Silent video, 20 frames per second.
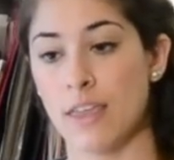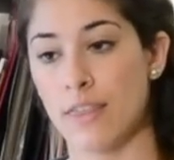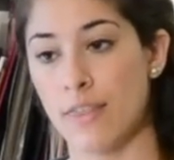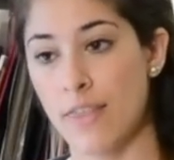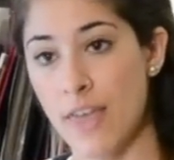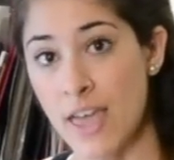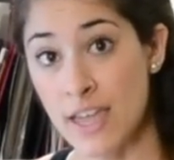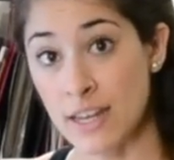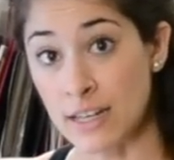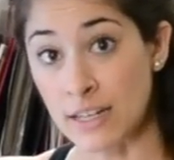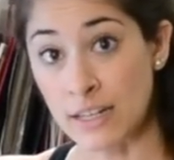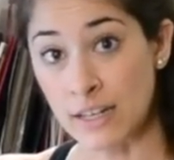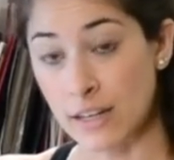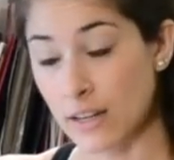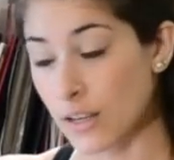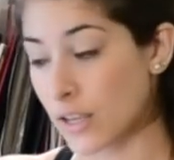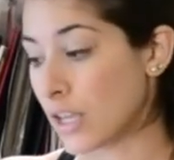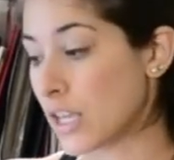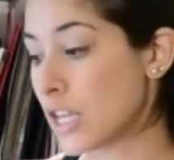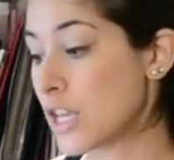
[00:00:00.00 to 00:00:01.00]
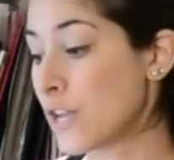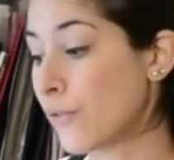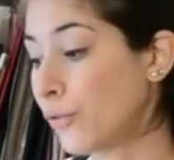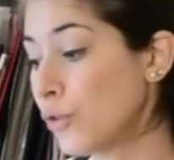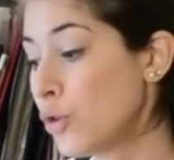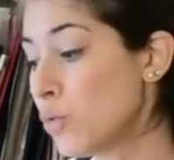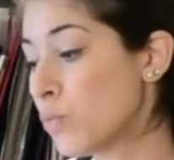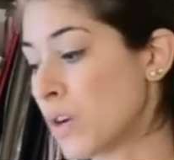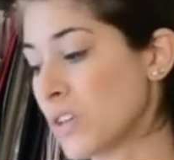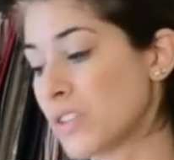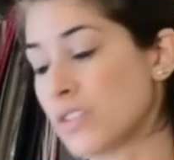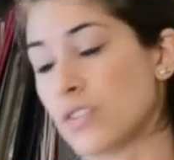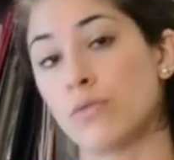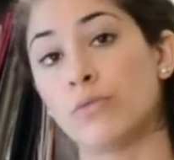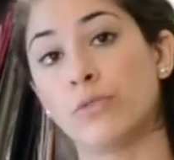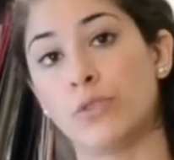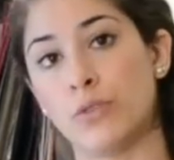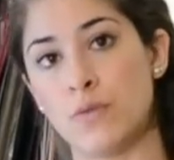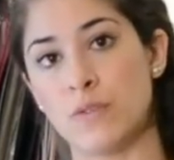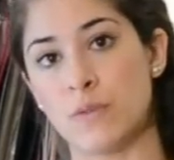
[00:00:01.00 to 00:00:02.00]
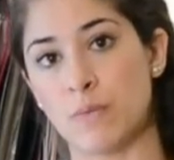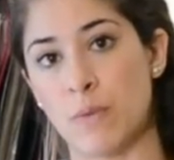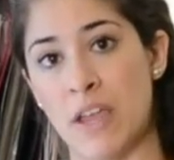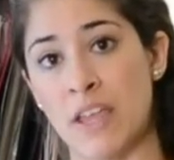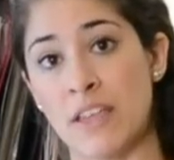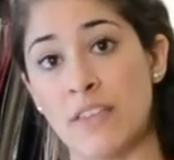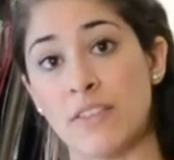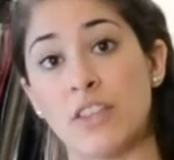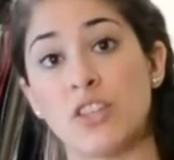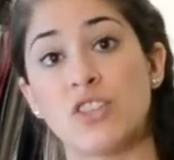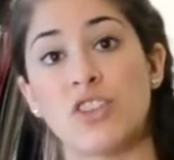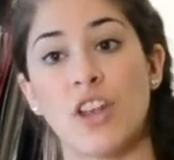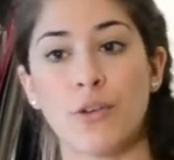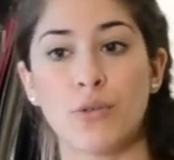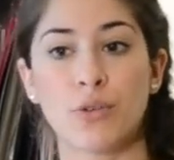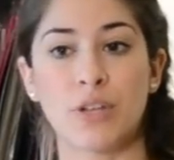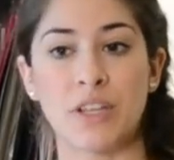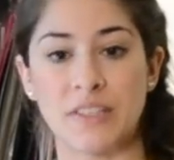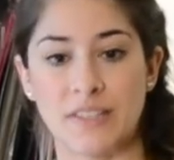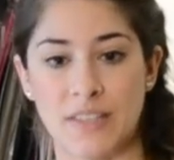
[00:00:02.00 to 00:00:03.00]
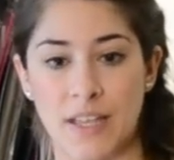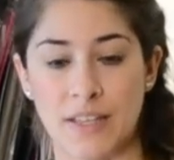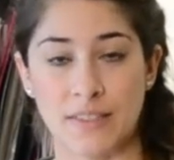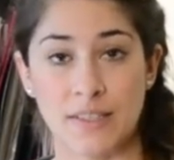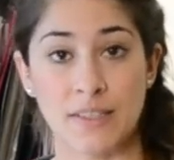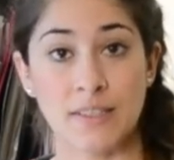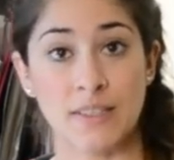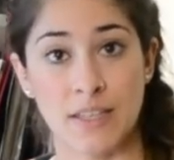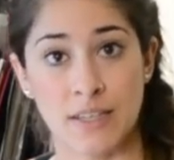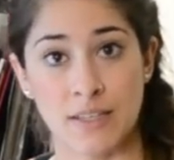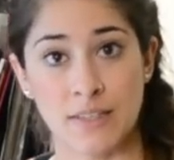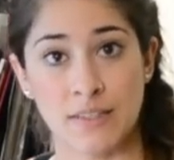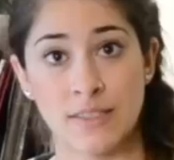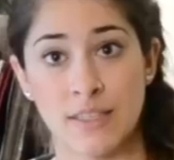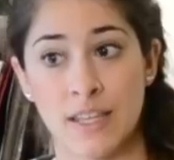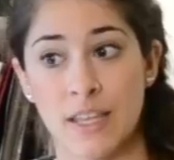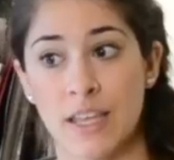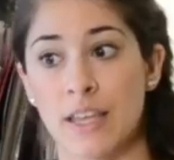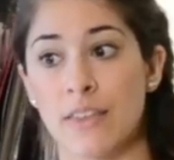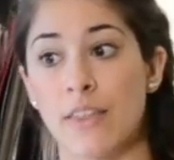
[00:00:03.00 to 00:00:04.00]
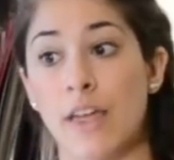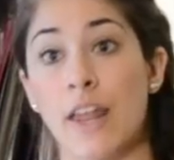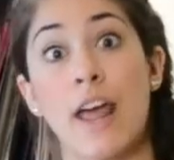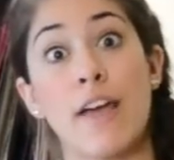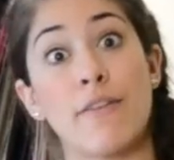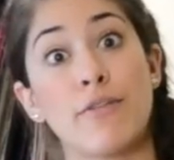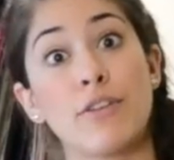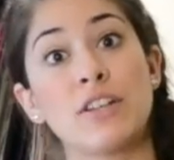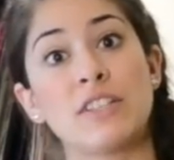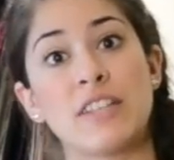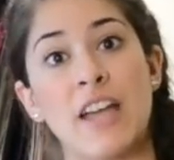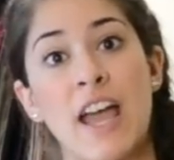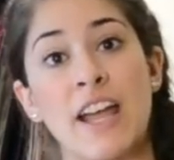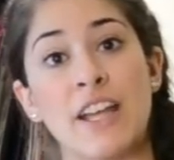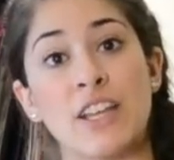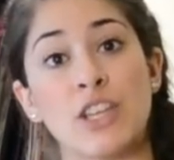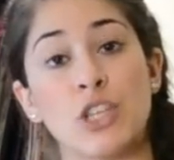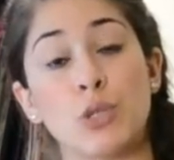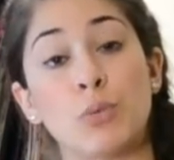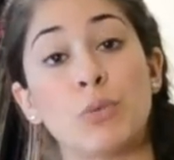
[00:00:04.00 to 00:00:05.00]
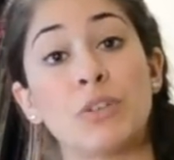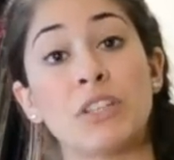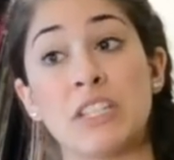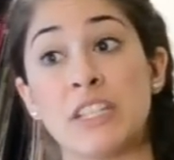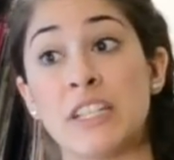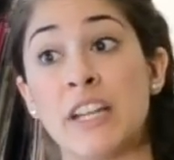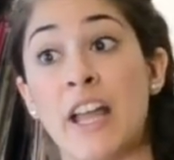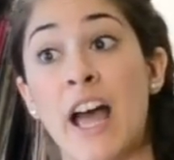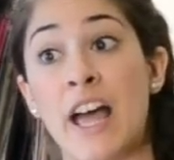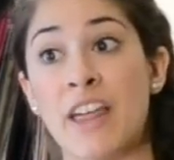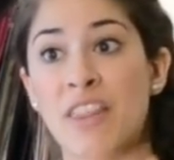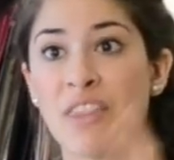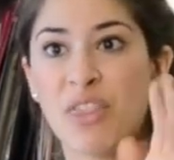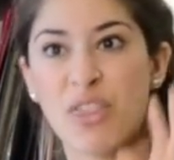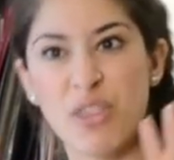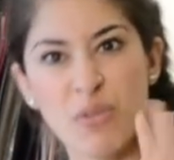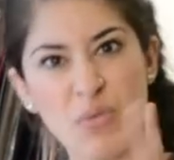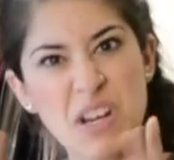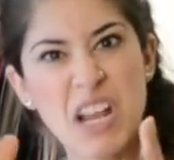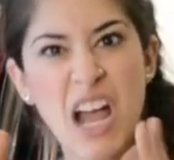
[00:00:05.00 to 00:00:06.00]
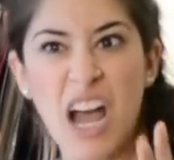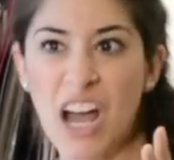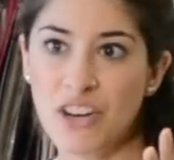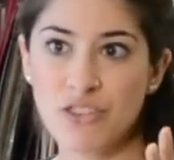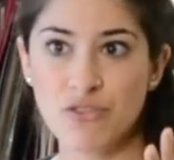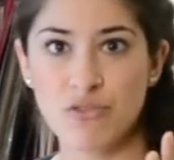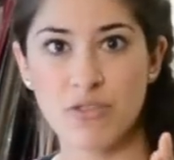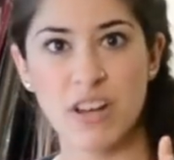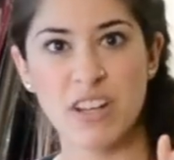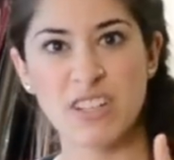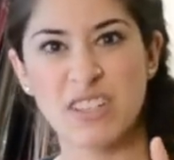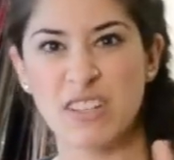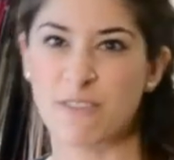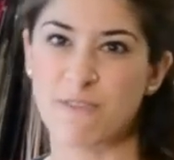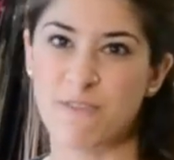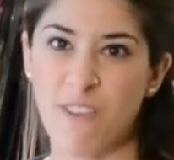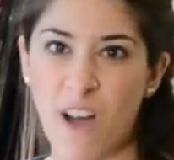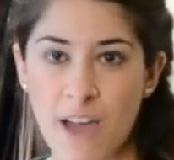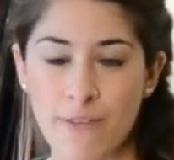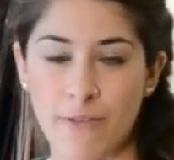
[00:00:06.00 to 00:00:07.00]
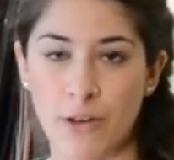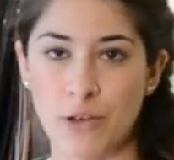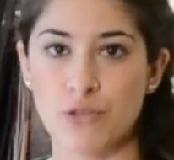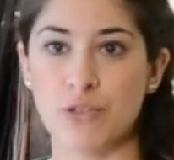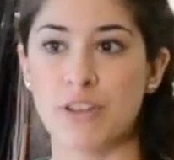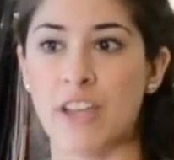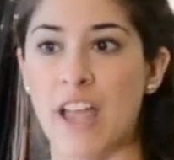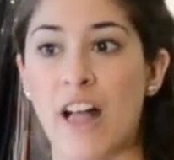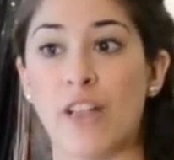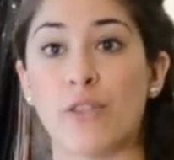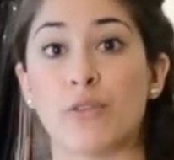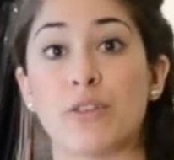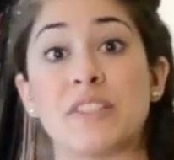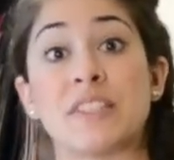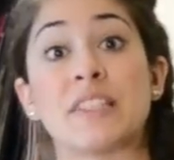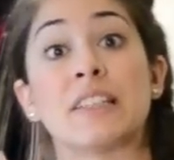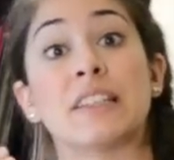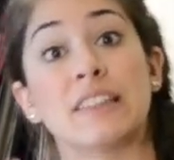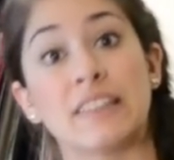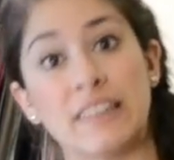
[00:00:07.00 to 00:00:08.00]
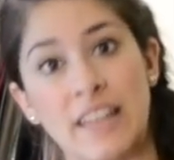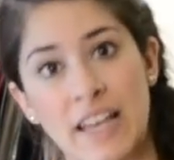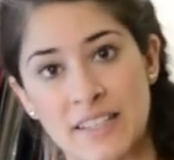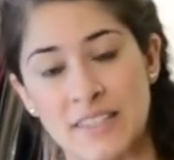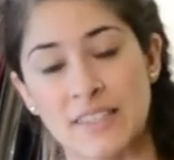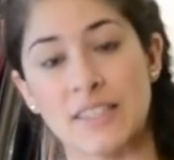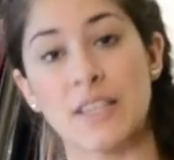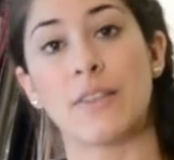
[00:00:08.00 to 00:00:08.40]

Then, if you want to lose weight, the general consensus is that every day you will eat at 300 to 500 calories less